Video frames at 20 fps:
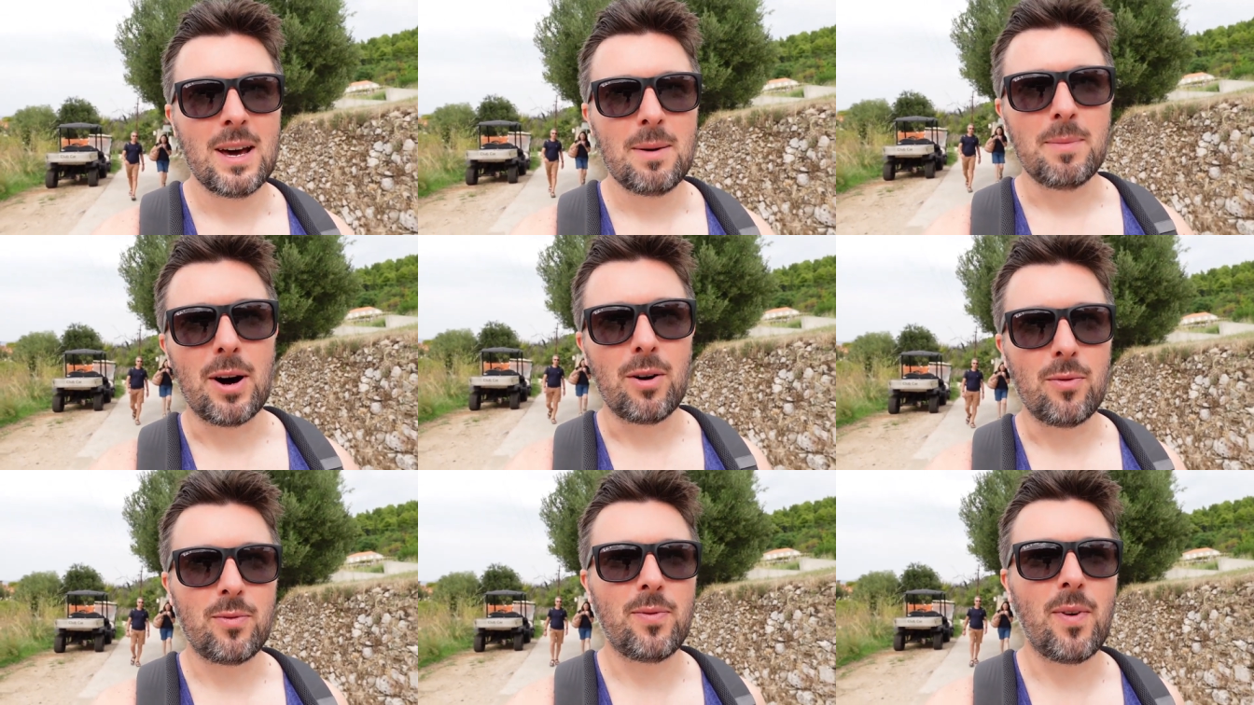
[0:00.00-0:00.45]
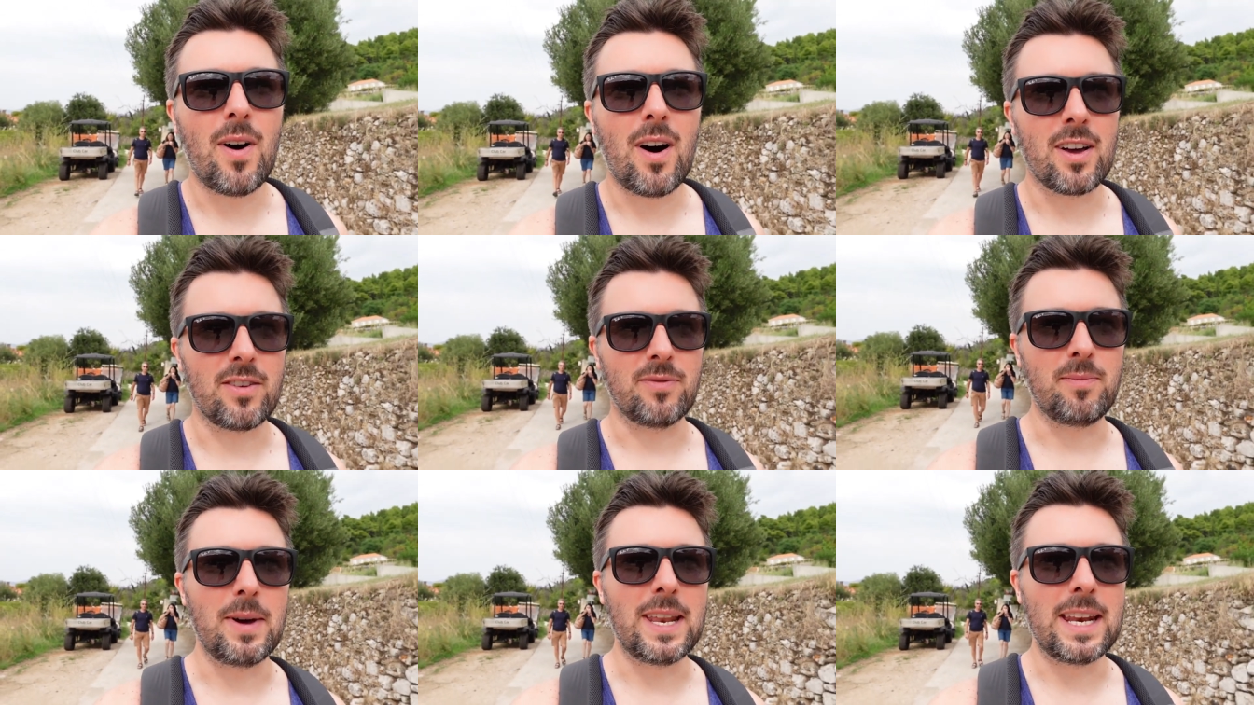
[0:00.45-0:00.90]
about
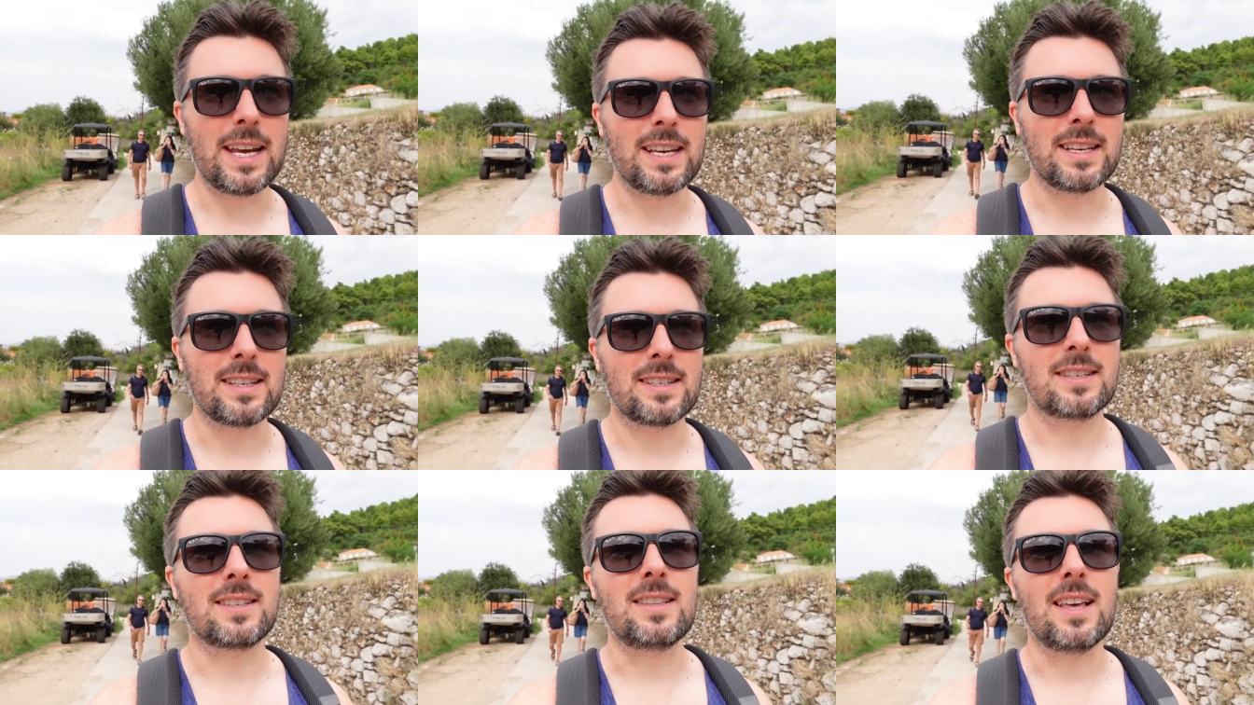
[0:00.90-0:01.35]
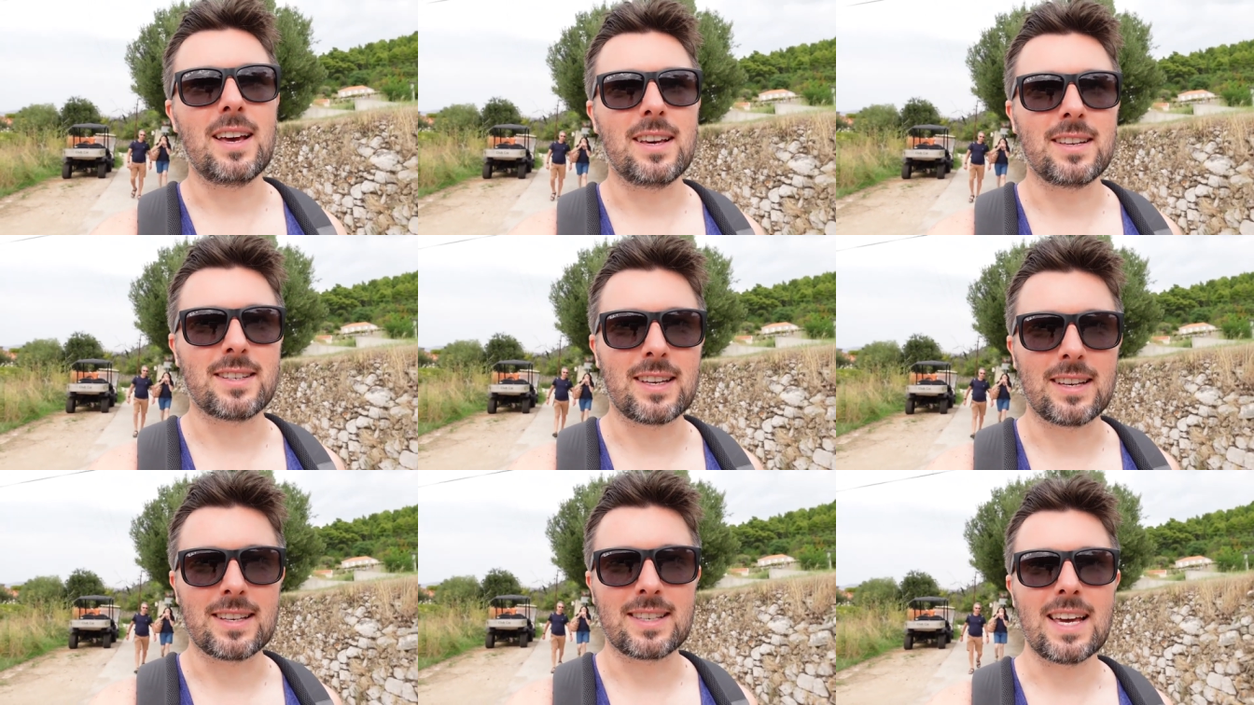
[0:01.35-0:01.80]
five minutes,
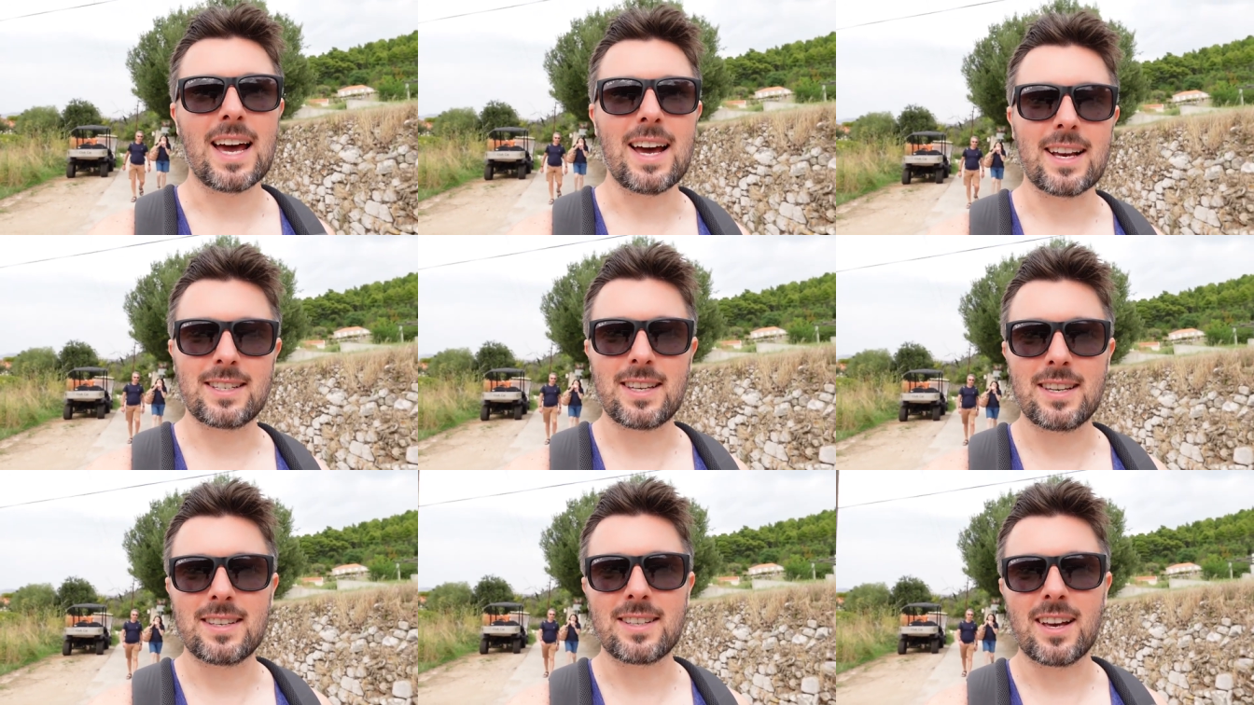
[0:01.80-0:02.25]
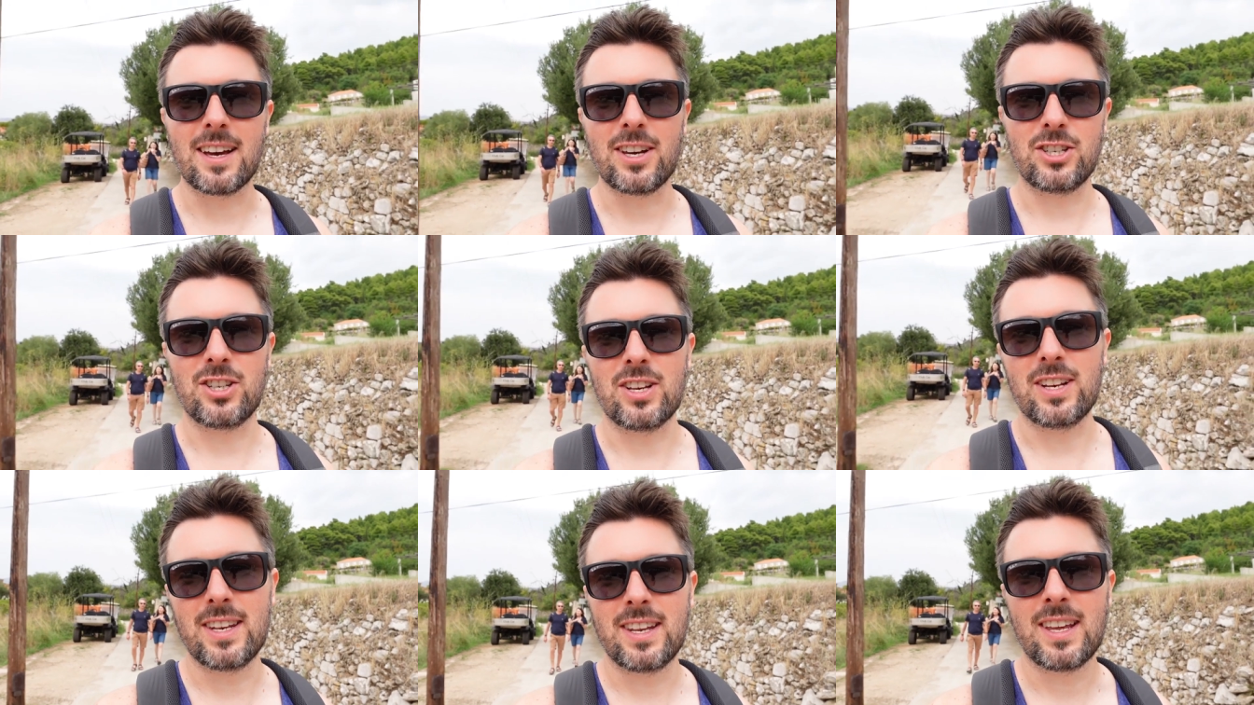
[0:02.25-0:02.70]
there's a taxi
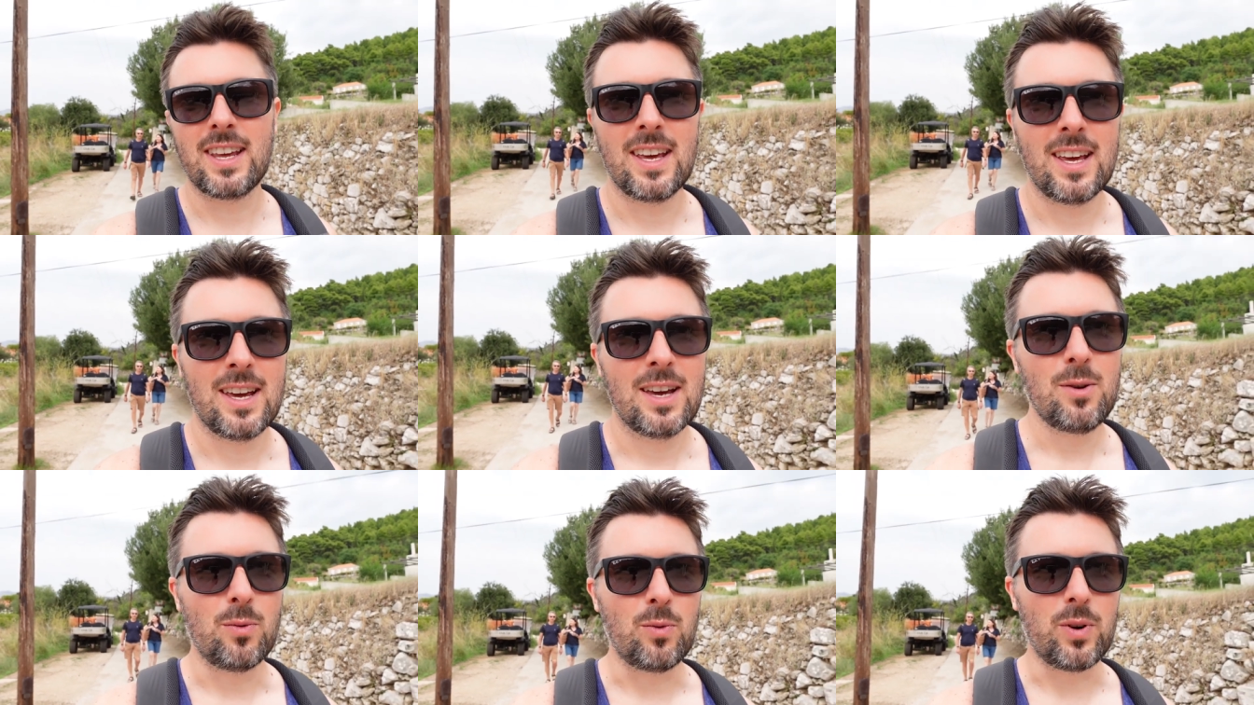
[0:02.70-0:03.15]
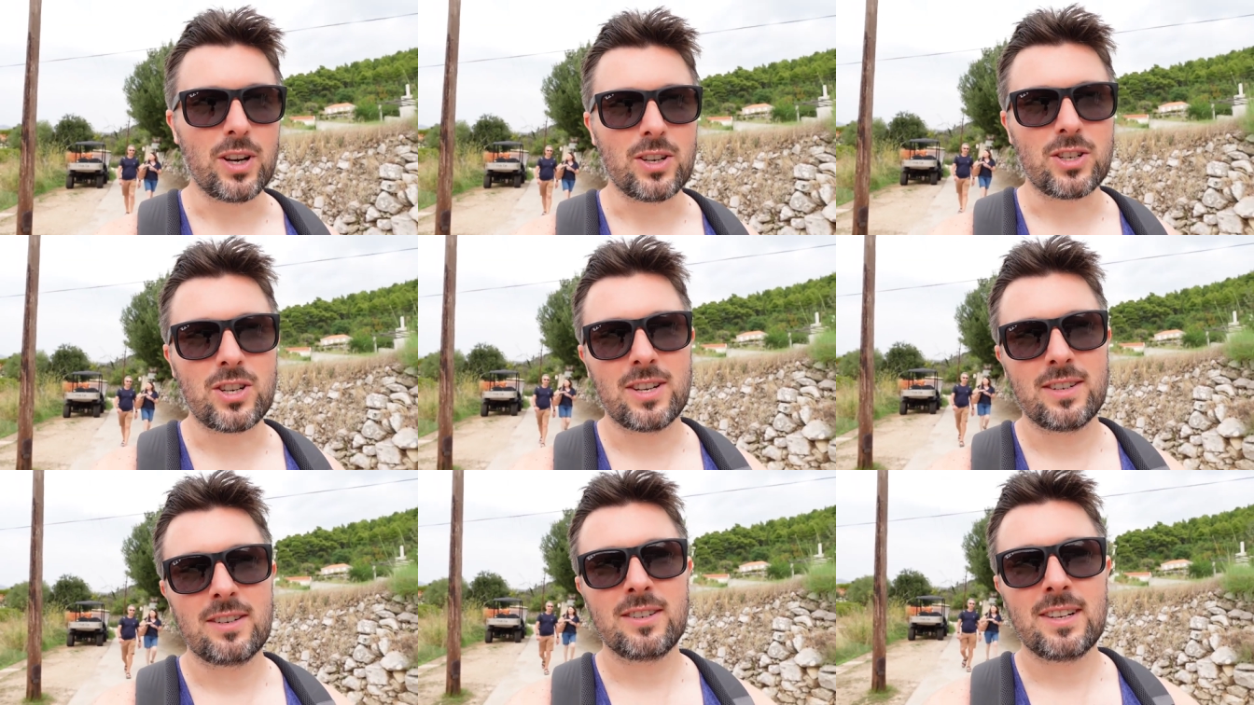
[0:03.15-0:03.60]
station,
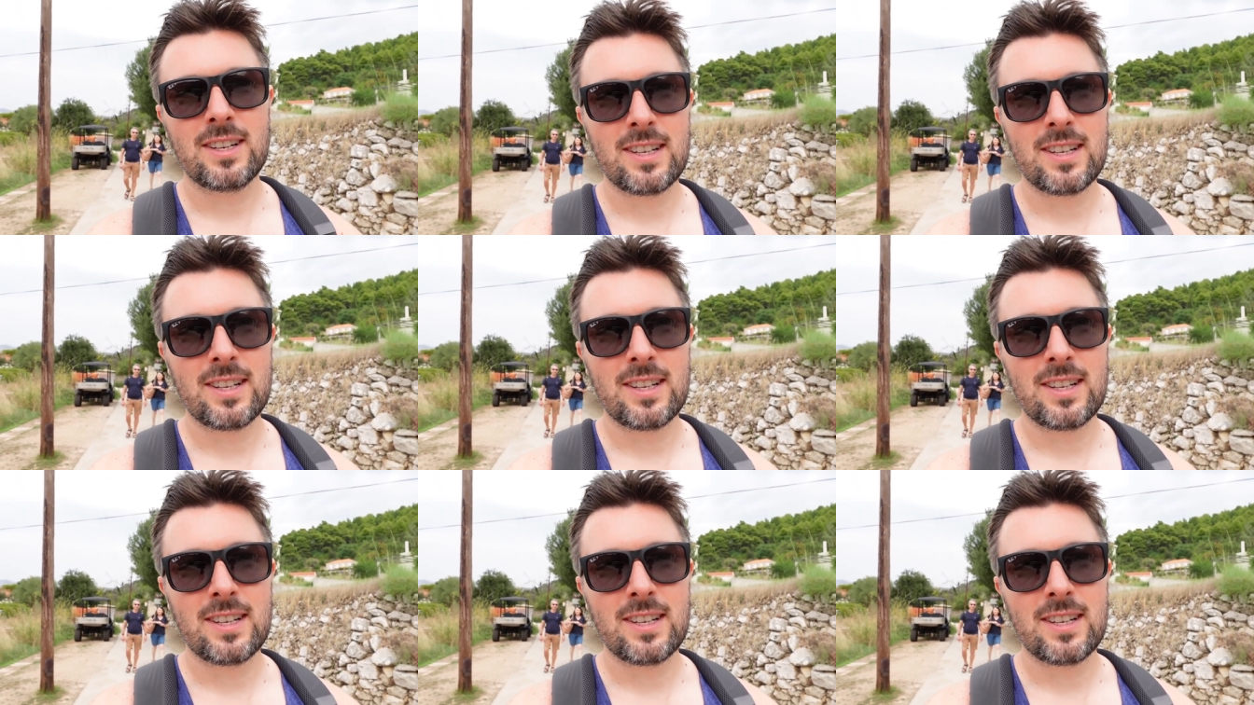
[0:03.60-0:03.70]
which